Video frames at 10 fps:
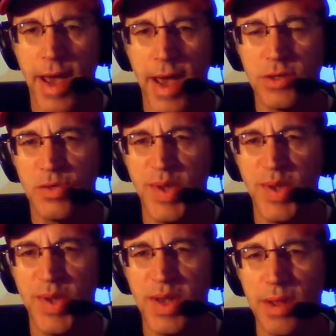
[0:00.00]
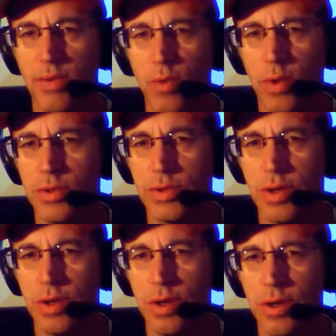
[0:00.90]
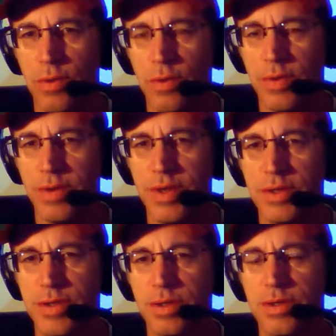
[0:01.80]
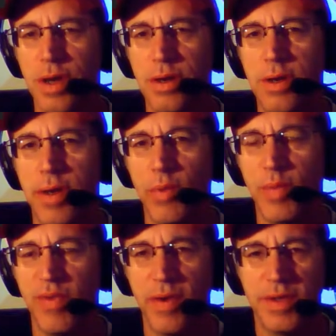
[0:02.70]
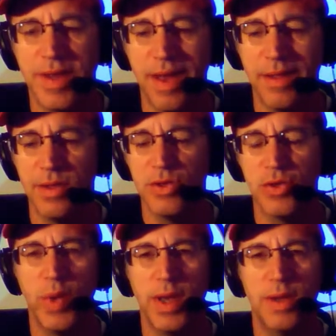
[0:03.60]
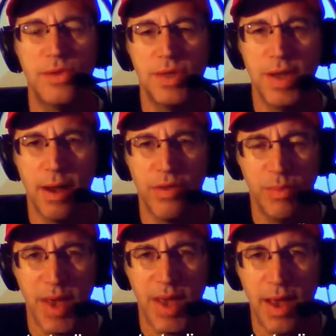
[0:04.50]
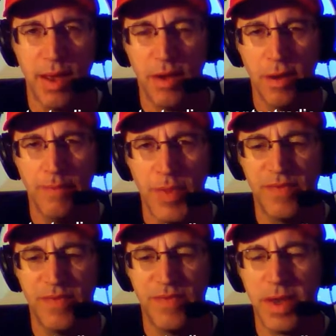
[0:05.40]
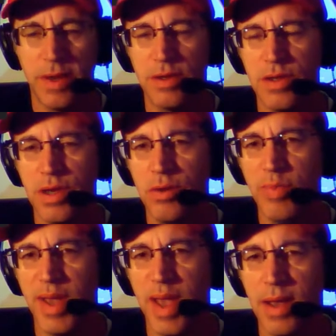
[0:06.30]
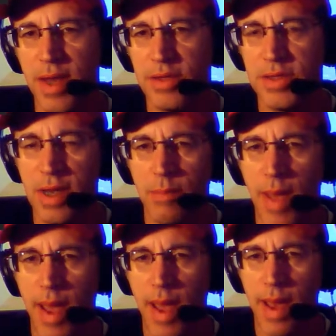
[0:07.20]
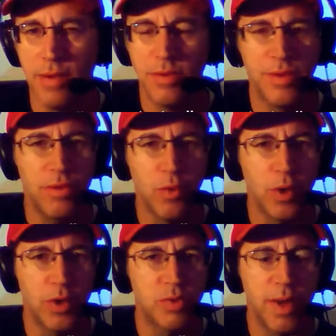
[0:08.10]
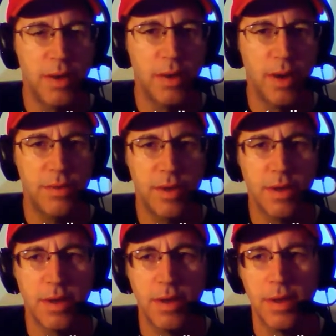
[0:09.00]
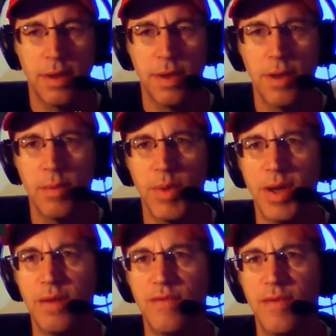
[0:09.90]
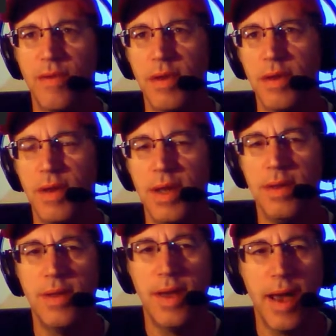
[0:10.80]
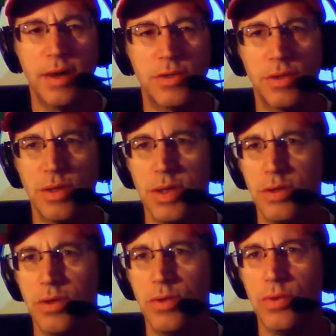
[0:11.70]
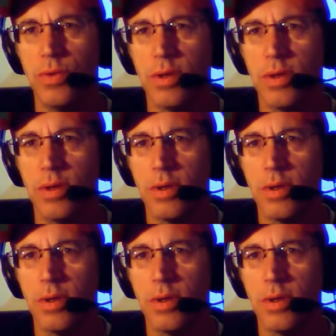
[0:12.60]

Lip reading: Actions speak louder than words, so this Sunday will be very telling this weekend to see how they behave. If they continue to behave in that same manner, then their words meant nothing. But if indeed they actually do